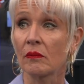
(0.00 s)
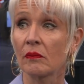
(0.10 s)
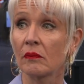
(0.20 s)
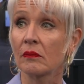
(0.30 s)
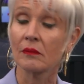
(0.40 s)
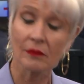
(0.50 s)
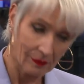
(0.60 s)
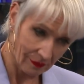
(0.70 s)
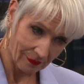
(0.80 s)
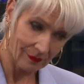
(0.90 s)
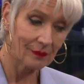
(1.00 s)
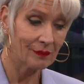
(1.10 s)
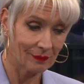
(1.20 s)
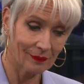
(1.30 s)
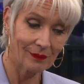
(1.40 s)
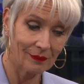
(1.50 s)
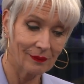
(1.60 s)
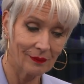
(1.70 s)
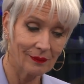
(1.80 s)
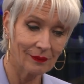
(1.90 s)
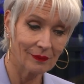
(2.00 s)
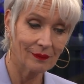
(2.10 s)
Lovely. I think it's absolutely disgusting the